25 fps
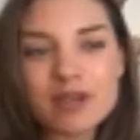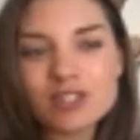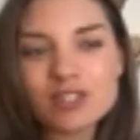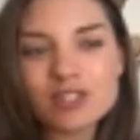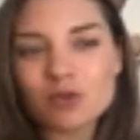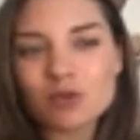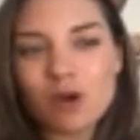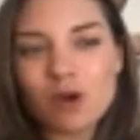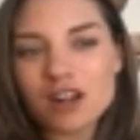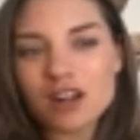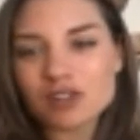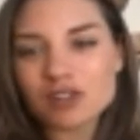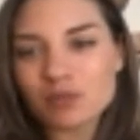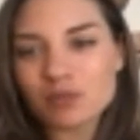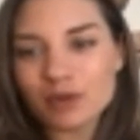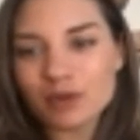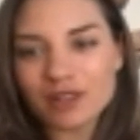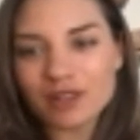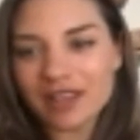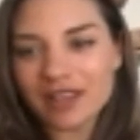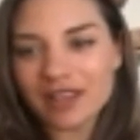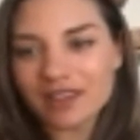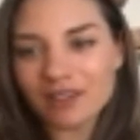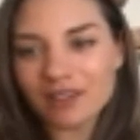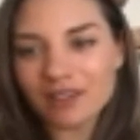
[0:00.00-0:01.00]
watched, but
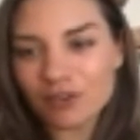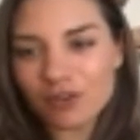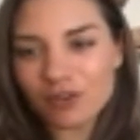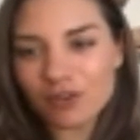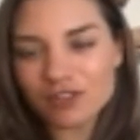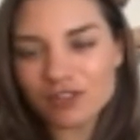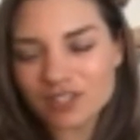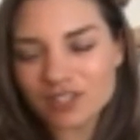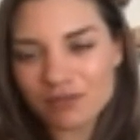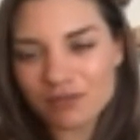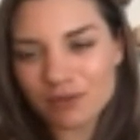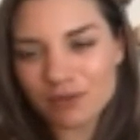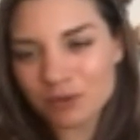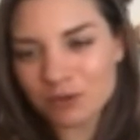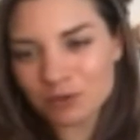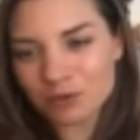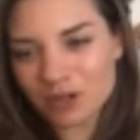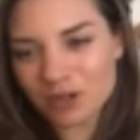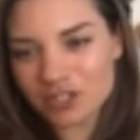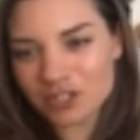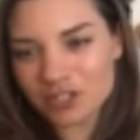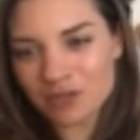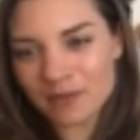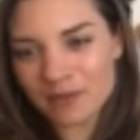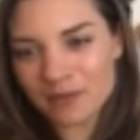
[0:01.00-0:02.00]
like, of course, everyone's
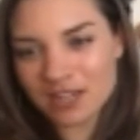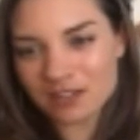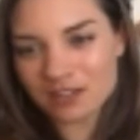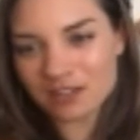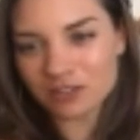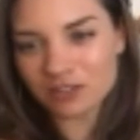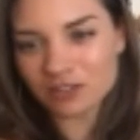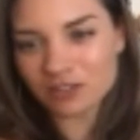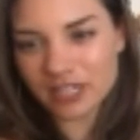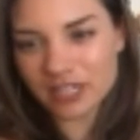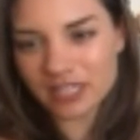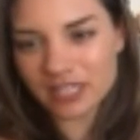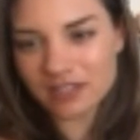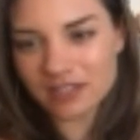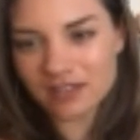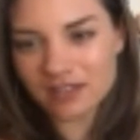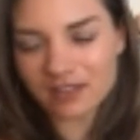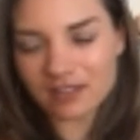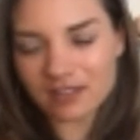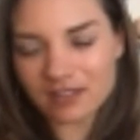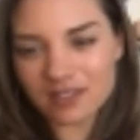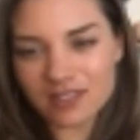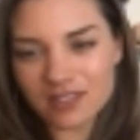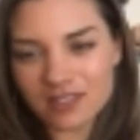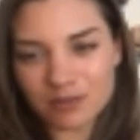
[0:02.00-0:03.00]
watching The Mandalorian on
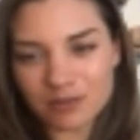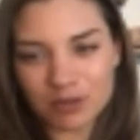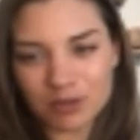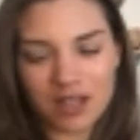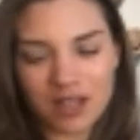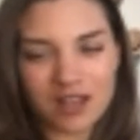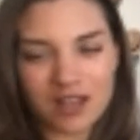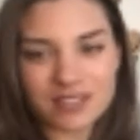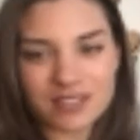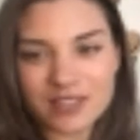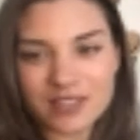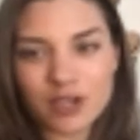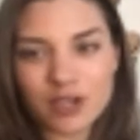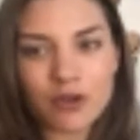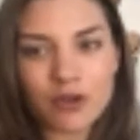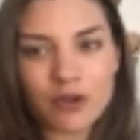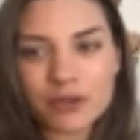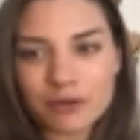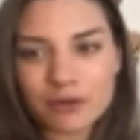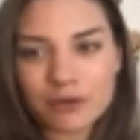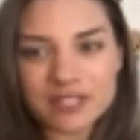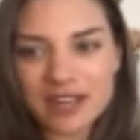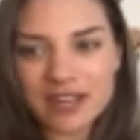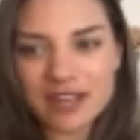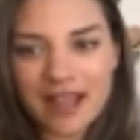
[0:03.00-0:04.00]
Disney Plus, and the only
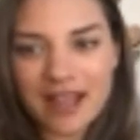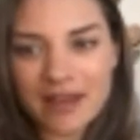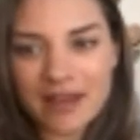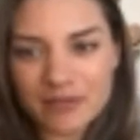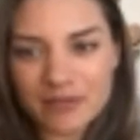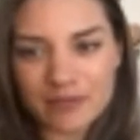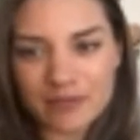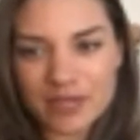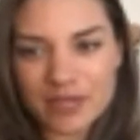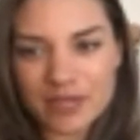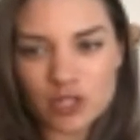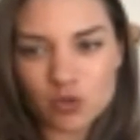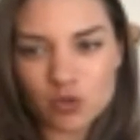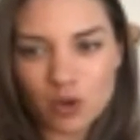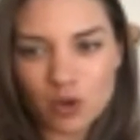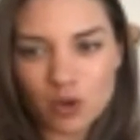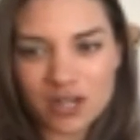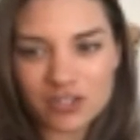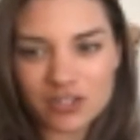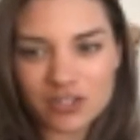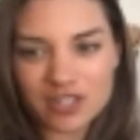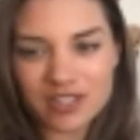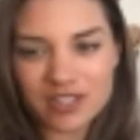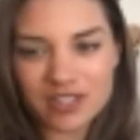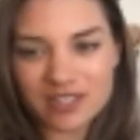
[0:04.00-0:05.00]
reason I haven't binge
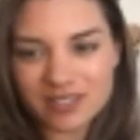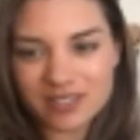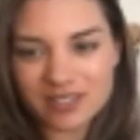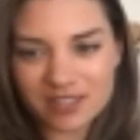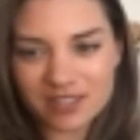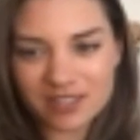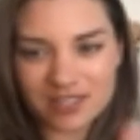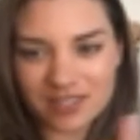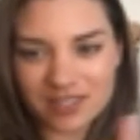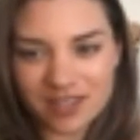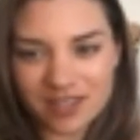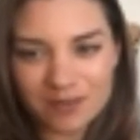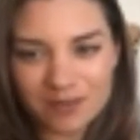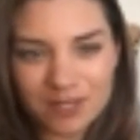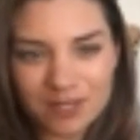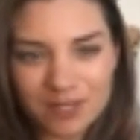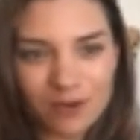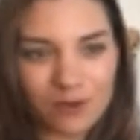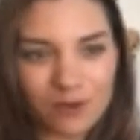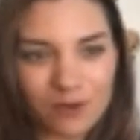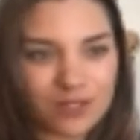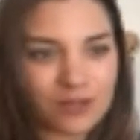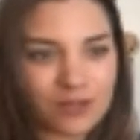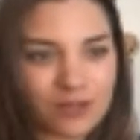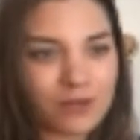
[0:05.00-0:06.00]
watched it is because it comes out
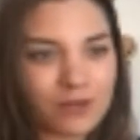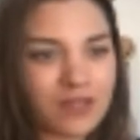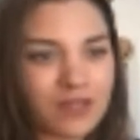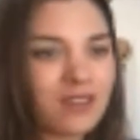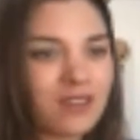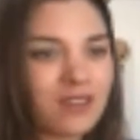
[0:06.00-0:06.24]
once a week.